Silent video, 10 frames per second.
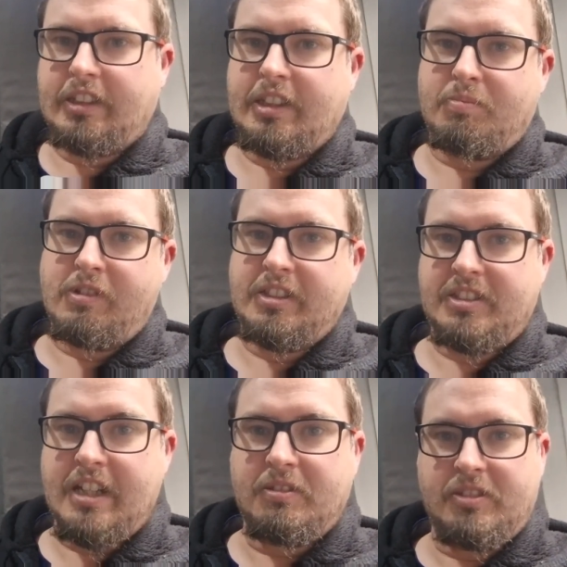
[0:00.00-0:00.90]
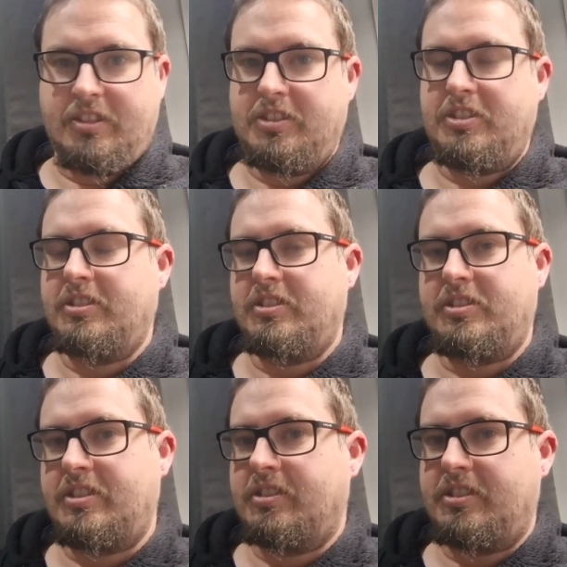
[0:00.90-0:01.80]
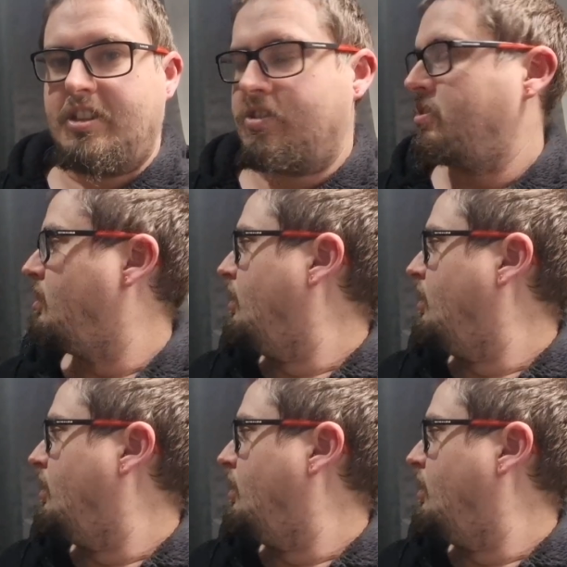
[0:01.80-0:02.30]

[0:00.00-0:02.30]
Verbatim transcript: get prints out and such.